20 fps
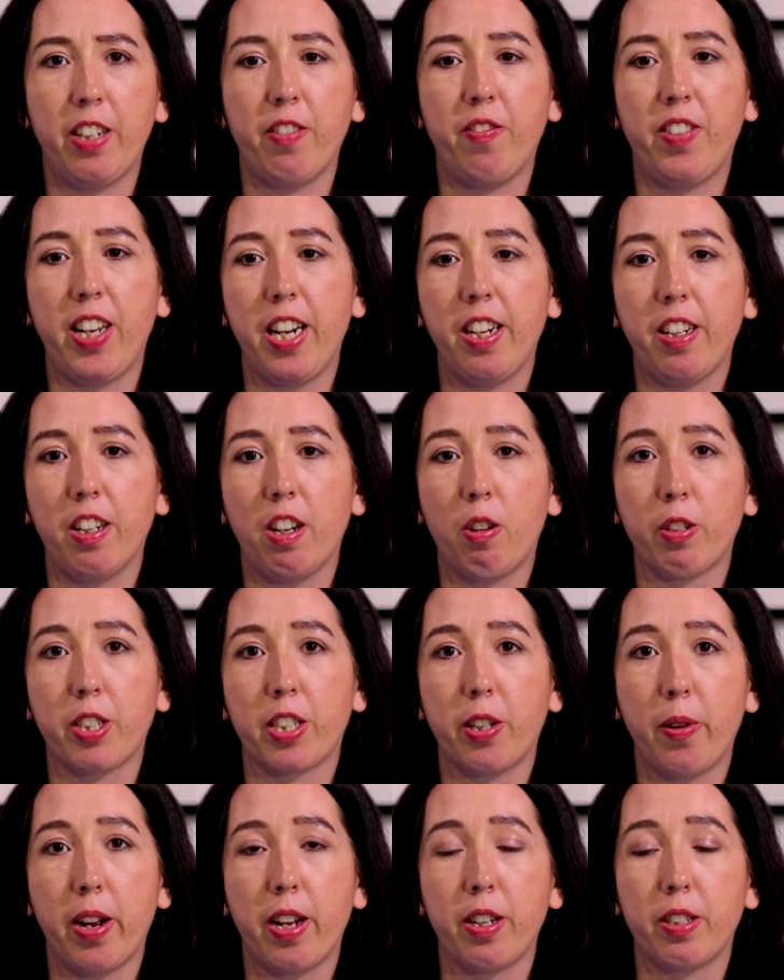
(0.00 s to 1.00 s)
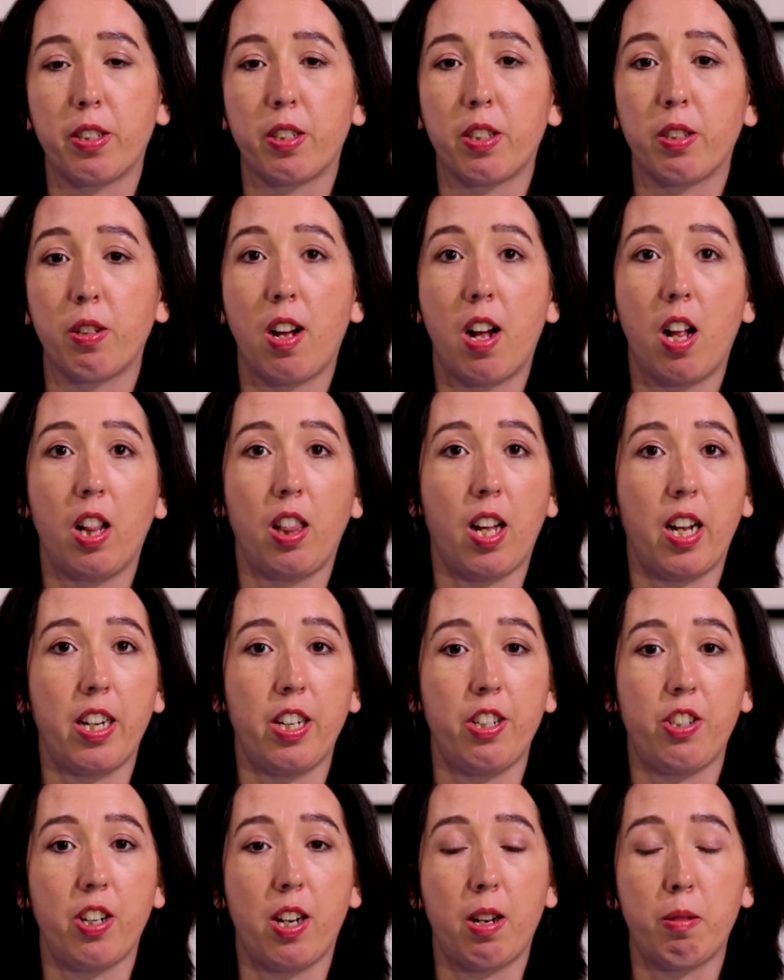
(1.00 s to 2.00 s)
of Dayton also has a lot
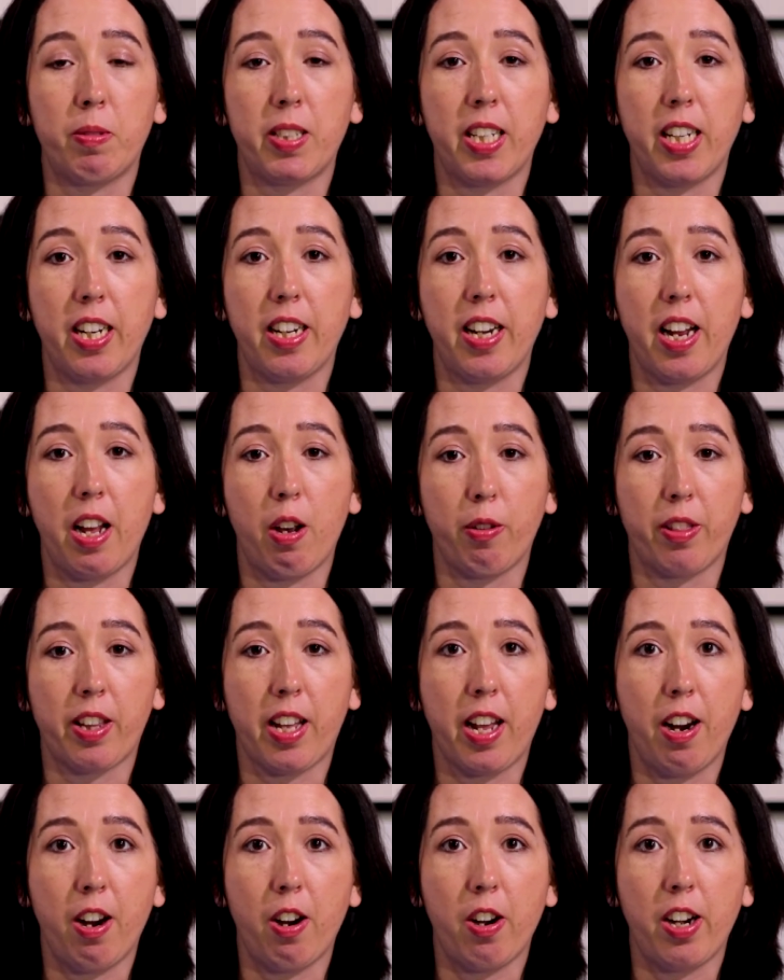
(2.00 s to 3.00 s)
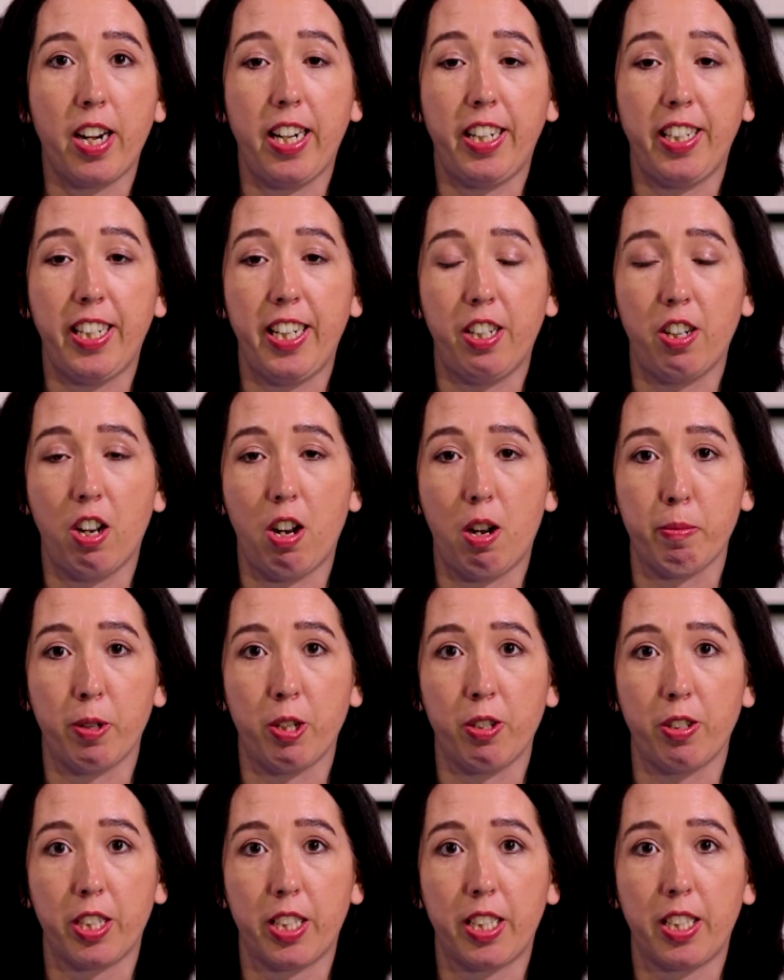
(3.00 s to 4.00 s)
of jobs in healthcare and
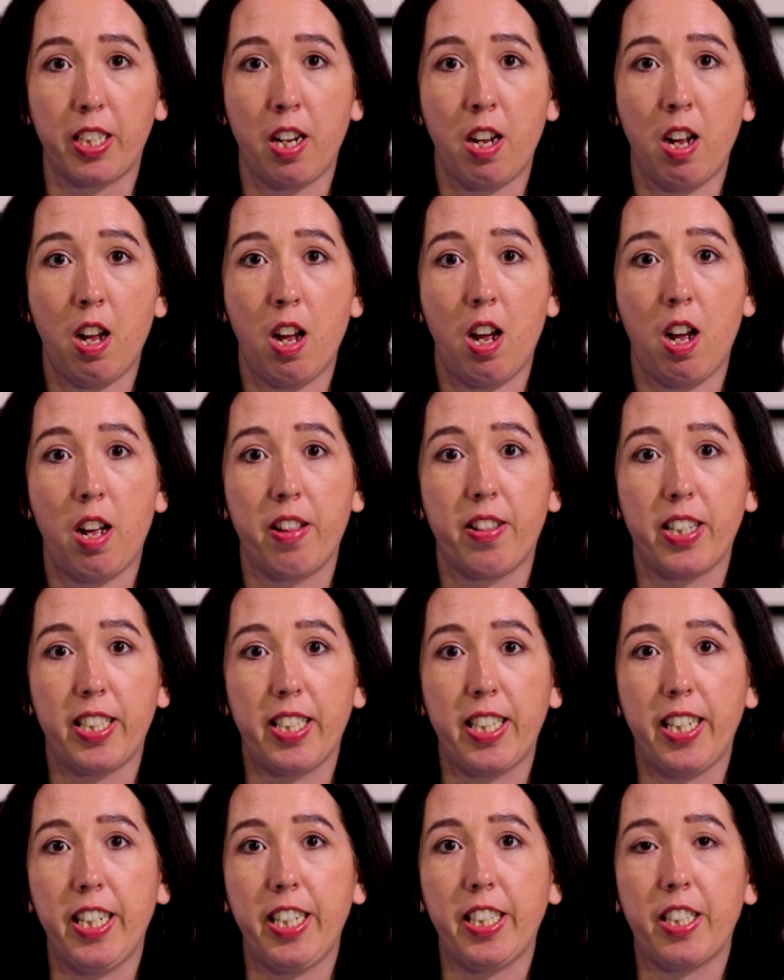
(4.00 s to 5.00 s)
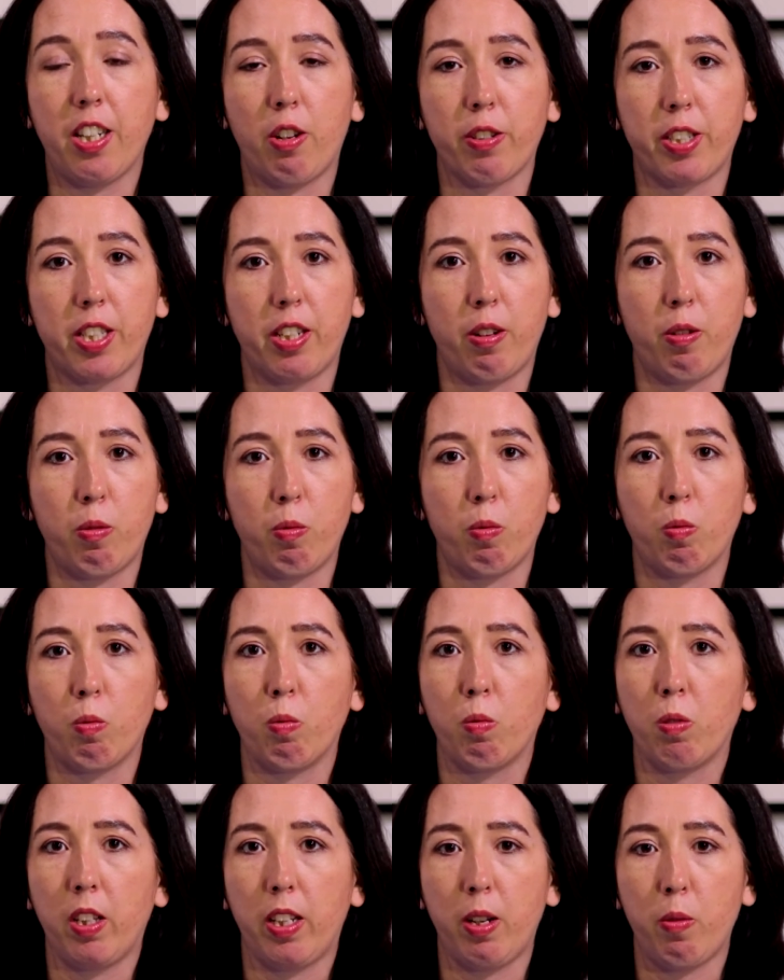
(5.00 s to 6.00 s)
e-commerce. The city is also
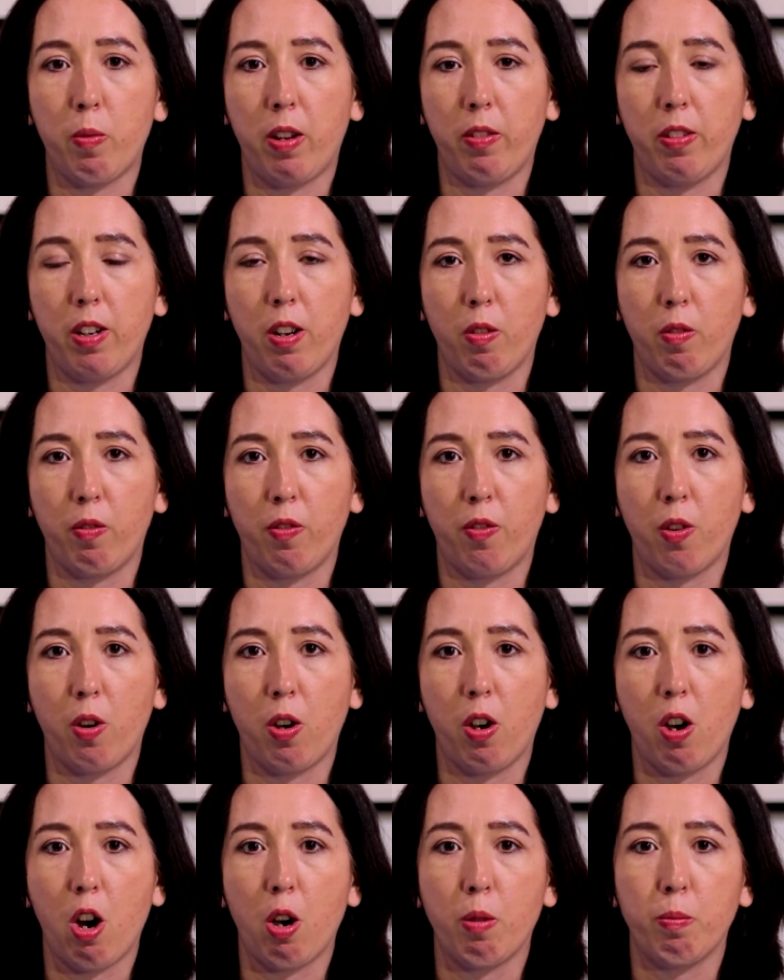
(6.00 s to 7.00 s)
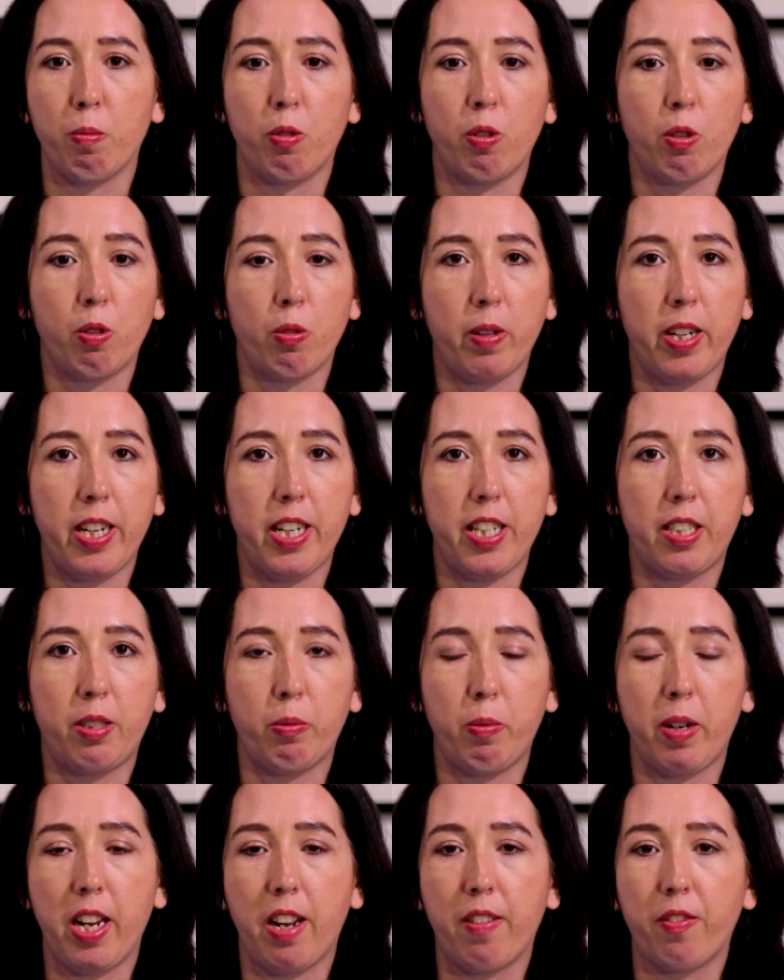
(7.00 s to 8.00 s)
really well known for our breweries.
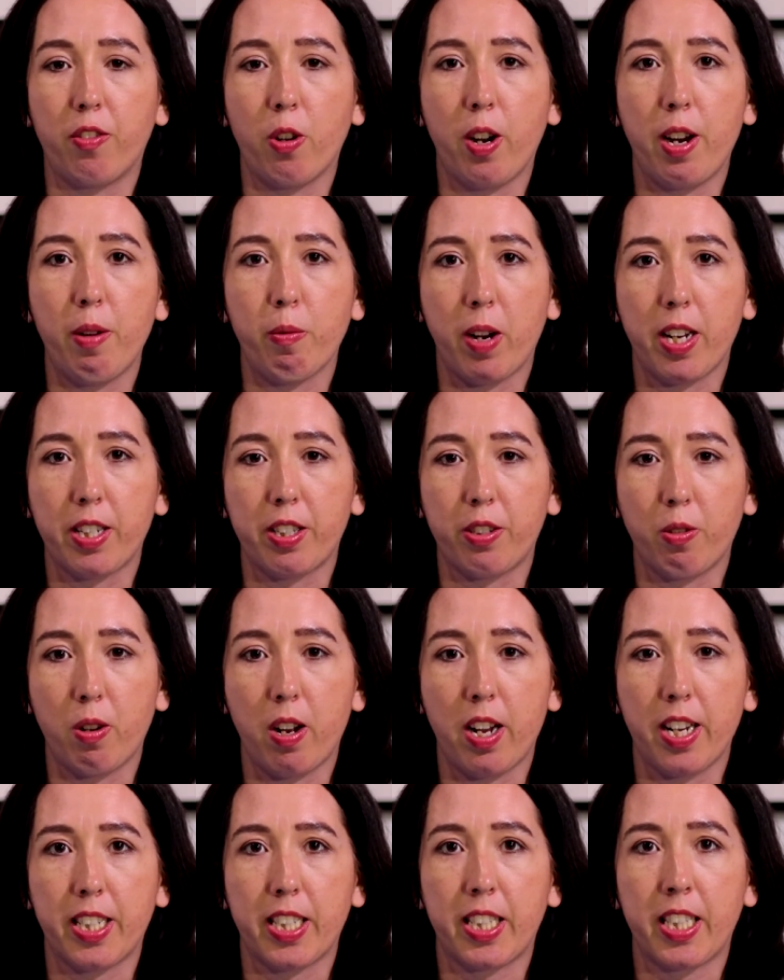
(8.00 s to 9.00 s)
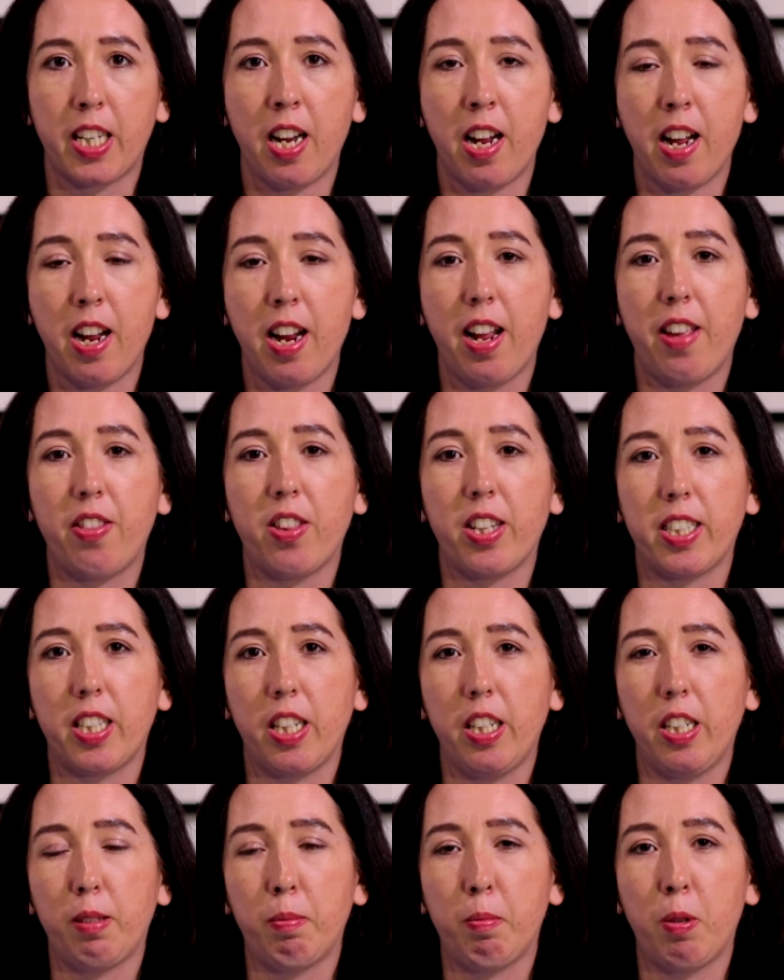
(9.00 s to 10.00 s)
We have great restaurants, and the
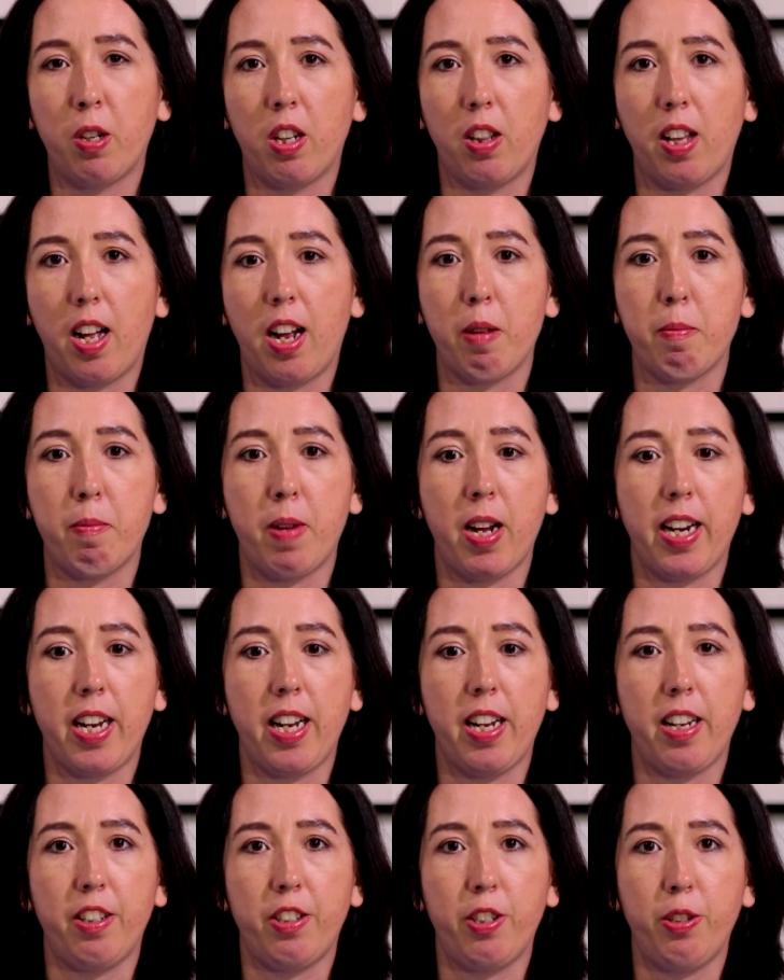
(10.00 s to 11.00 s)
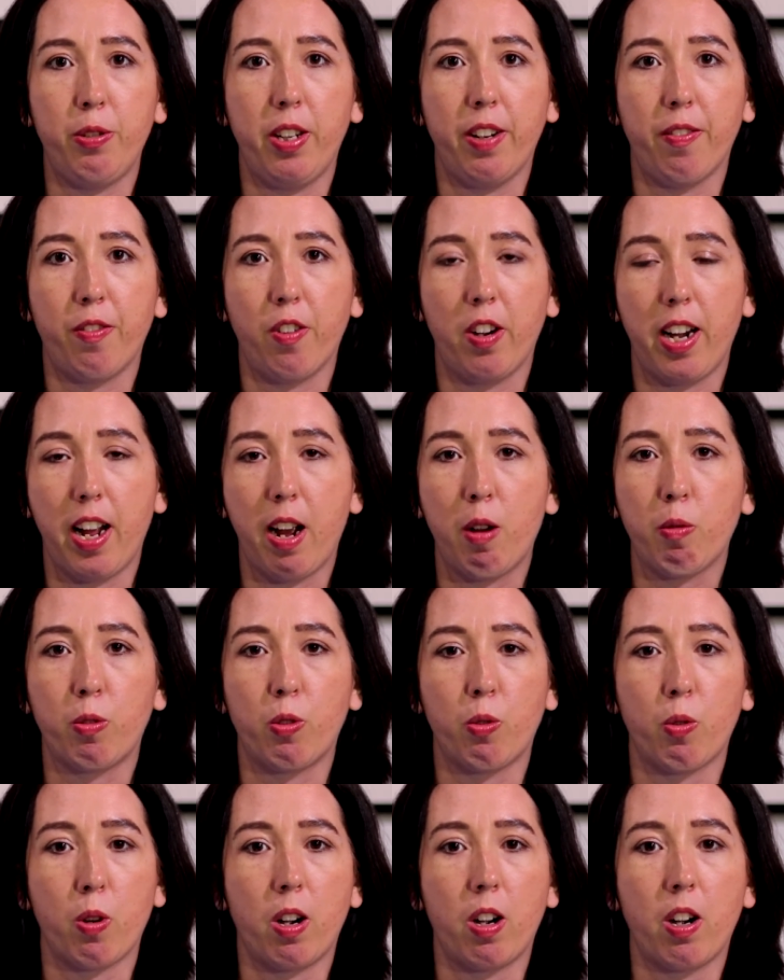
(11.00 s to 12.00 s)
city's put a lot of money into different
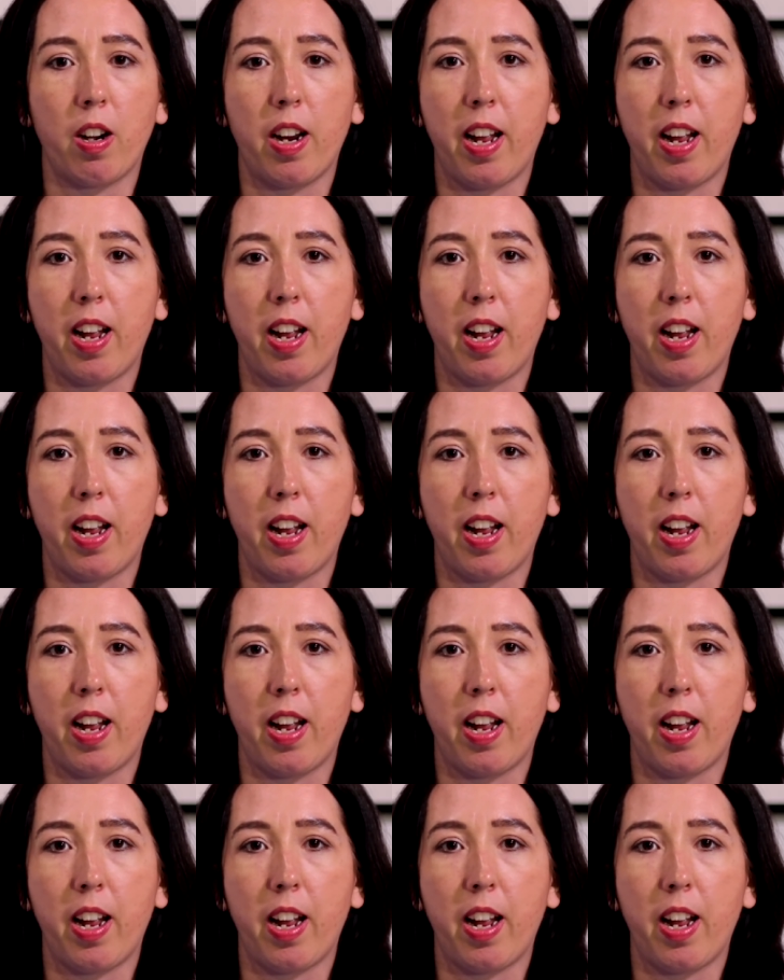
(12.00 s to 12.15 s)
outdoor